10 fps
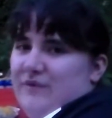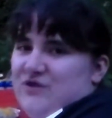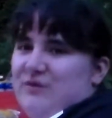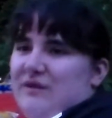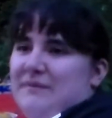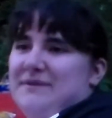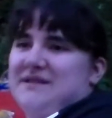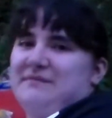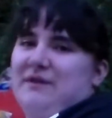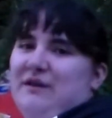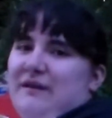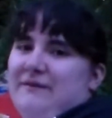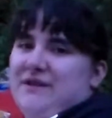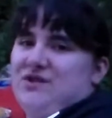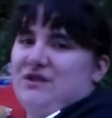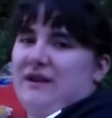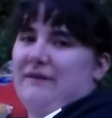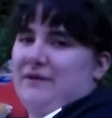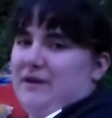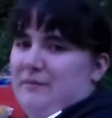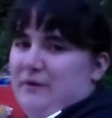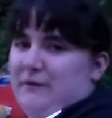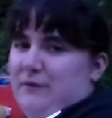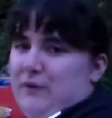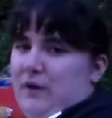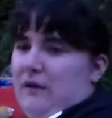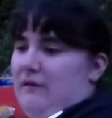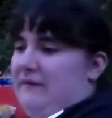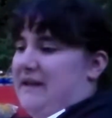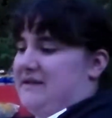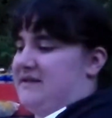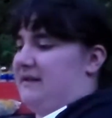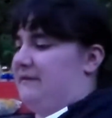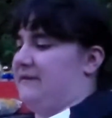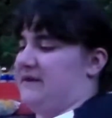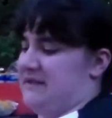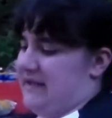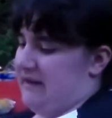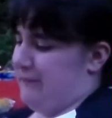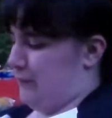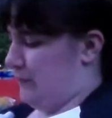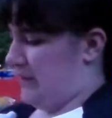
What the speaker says: Which really pisses me off. They should have a number for all of that stuff because they did for